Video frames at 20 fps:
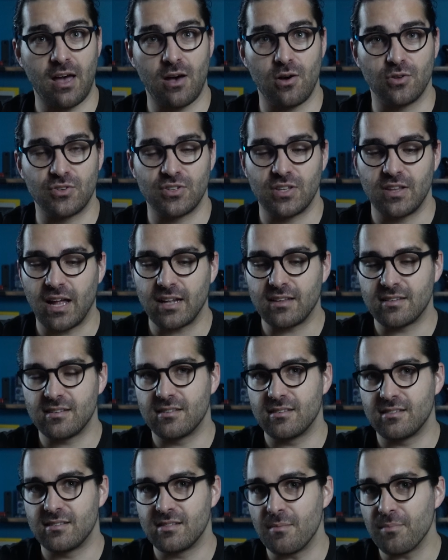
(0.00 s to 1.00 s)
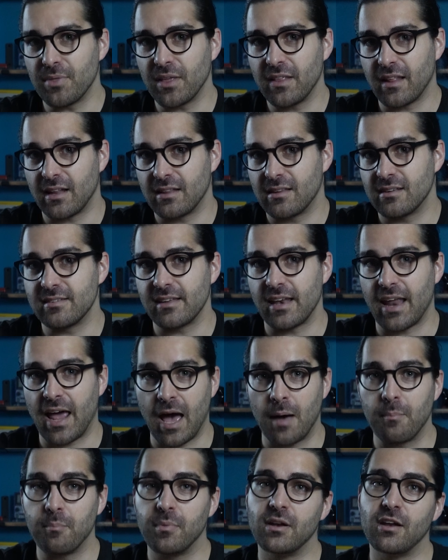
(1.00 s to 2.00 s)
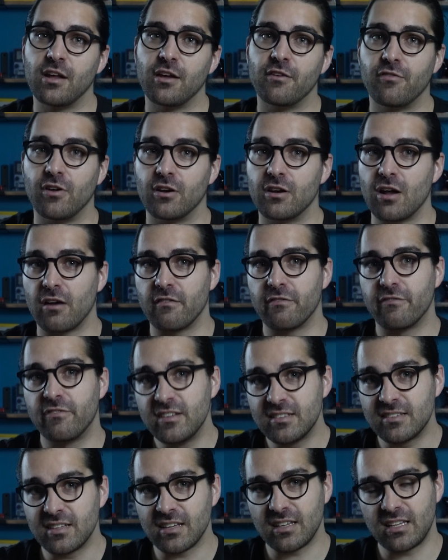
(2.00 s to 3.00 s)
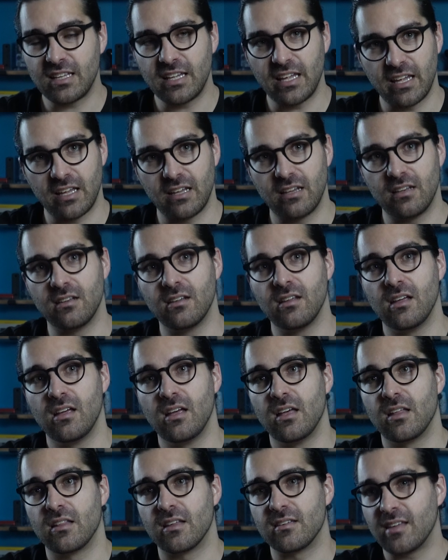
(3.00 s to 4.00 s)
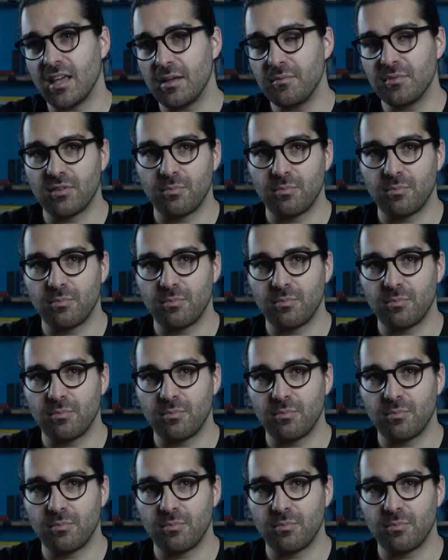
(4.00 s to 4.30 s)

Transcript: else. That's something that doesn't happen if you're not physically in the same